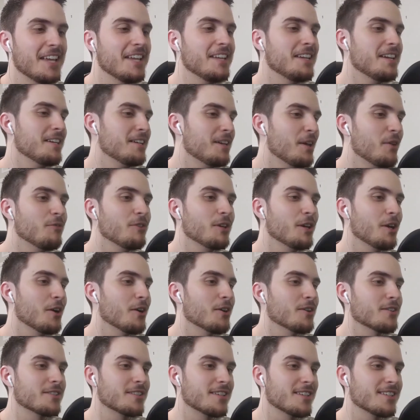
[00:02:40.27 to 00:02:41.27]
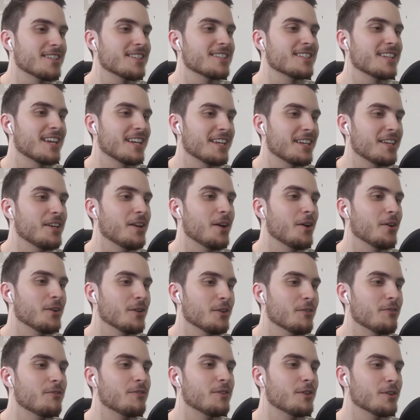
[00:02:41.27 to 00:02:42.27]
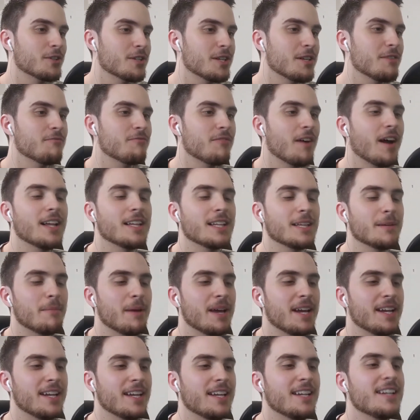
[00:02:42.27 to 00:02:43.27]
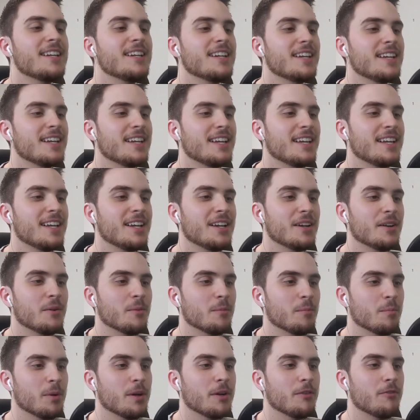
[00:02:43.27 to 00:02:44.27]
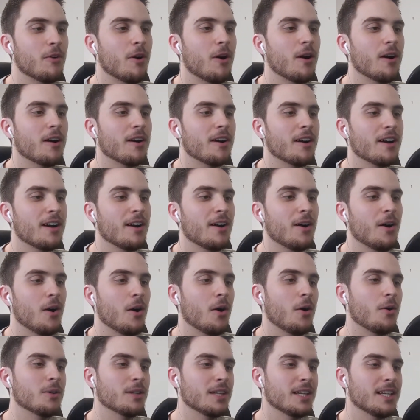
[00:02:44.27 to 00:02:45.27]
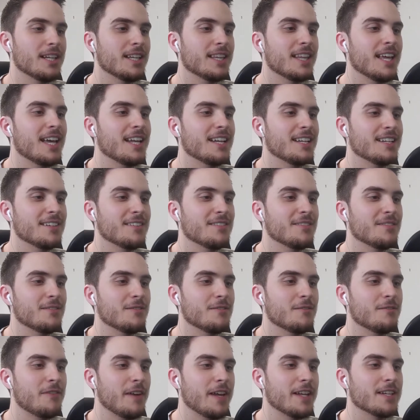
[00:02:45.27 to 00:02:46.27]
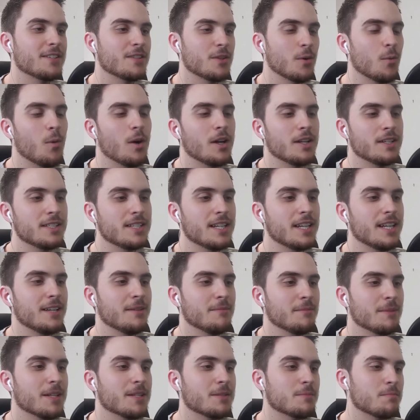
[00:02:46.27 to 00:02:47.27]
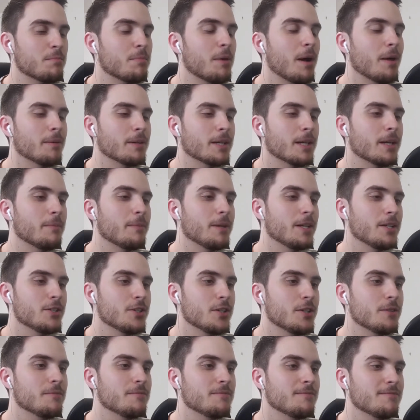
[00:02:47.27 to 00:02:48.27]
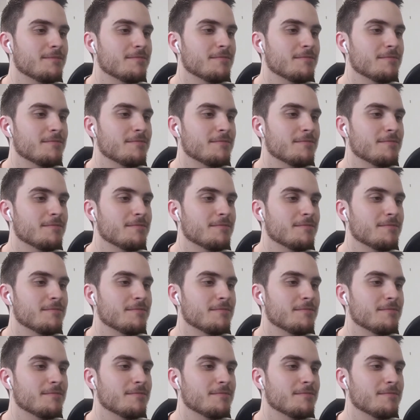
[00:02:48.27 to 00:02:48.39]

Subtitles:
it definitely hurts because it's like, your team finally made it pretty far, only to then face the one team that's probably going to beat you.